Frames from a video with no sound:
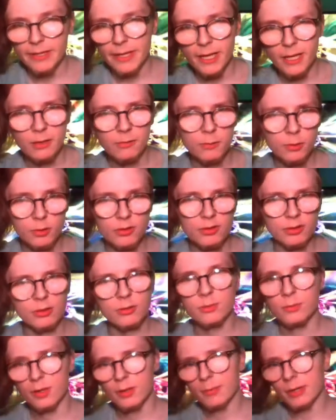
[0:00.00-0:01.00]
And of course
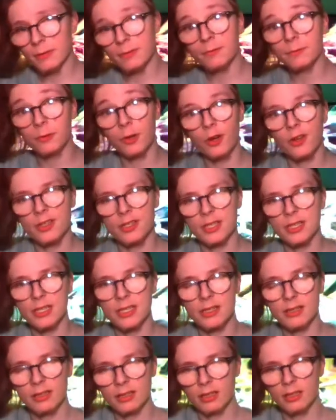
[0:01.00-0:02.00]
it's one of my front
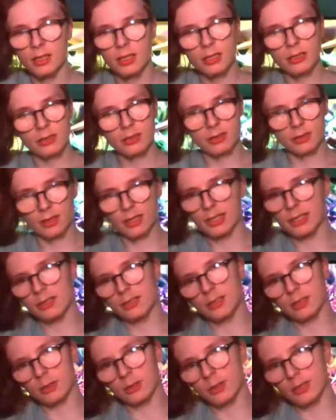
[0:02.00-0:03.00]
teeth. So
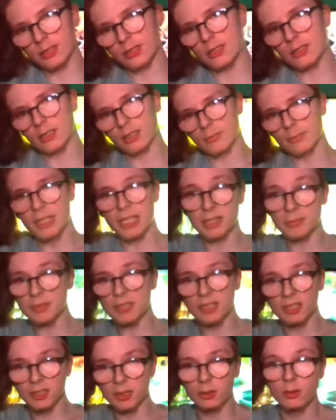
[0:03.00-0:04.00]
that's always gonna make
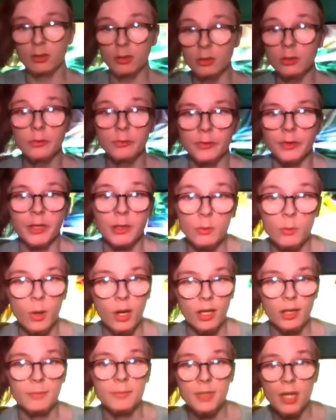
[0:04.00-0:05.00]
me look goofy
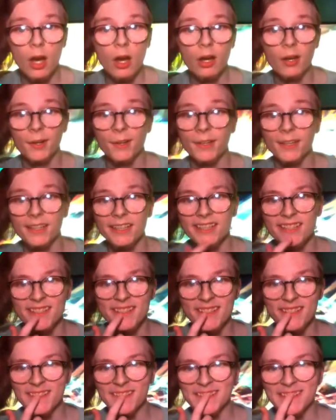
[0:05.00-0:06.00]
while I'm talking, because
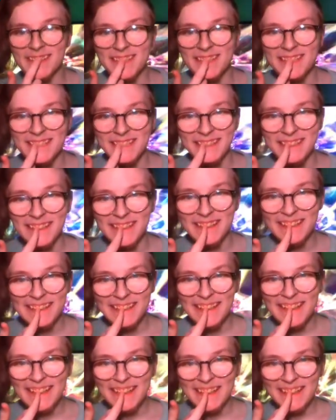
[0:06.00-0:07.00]
then you can just see the
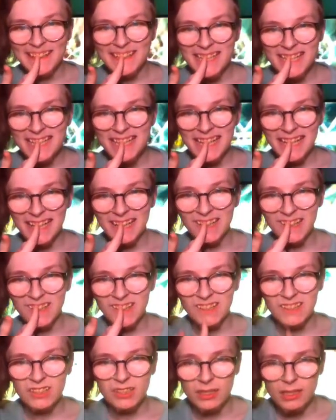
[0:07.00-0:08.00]

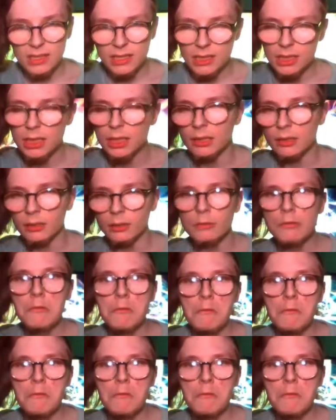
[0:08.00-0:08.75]
shadow across here.